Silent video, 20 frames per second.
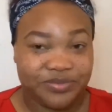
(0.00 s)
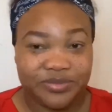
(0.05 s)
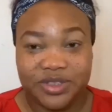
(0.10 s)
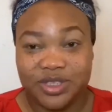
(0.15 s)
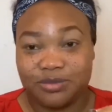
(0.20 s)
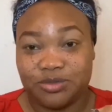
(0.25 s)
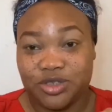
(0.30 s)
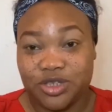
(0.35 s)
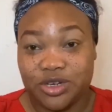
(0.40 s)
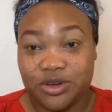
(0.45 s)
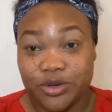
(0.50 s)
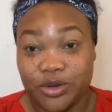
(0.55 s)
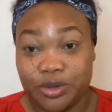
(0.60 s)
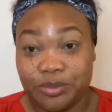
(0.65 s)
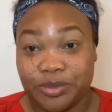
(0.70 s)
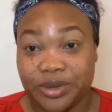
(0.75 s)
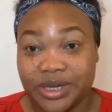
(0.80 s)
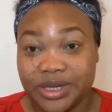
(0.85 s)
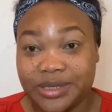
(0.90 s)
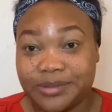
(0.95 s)
I'm trying to
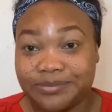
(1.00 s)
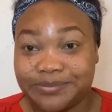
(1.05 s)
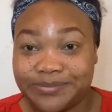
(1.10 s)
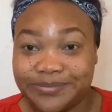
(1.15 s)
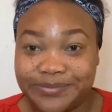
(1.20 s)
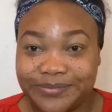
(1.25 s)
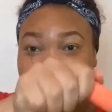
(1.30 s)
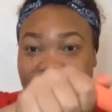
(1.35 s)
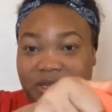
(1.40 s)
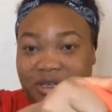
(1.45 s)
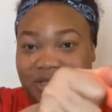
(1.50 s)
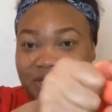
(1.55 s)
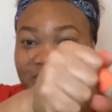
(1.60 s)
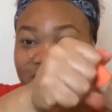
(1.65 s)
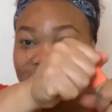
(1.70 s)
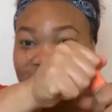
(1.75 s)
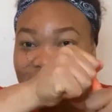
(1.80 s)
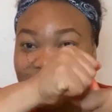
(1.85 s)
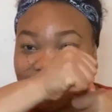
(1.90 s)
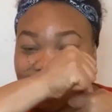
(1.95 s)
open it
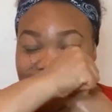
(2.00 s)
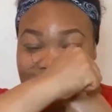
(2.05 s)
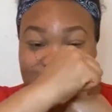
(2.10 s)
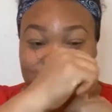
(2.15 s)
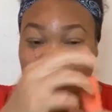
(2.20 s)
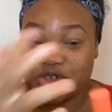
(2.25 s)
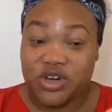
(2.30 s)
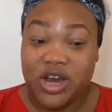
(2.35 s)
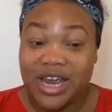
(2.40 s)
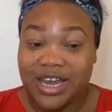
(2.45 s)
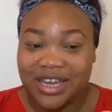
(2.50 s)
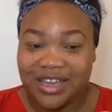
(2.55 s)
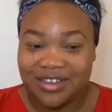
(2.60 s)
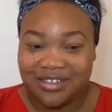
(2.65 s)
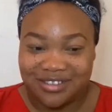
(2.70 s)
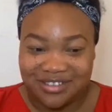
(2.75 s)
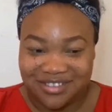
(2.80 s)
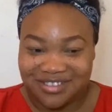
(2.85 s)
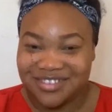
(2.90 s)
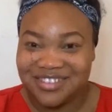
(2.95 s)
because I'm trying
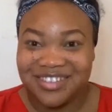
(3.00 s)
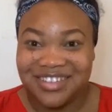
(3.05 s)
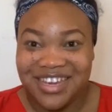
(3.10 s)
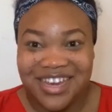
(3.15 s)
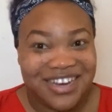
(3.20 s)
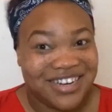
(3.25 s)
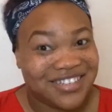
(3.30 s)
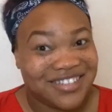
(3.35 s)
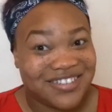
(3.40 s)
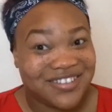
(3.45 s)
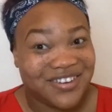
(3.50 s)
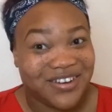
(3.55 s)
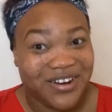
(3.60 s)
and it's not